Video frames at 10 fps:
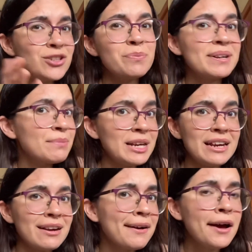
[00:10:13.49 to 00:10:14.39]
You better
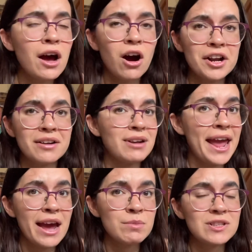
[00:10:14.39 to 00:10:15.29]
be on
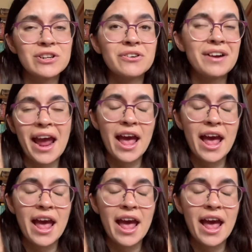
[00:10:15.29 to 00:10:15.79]
Amazon or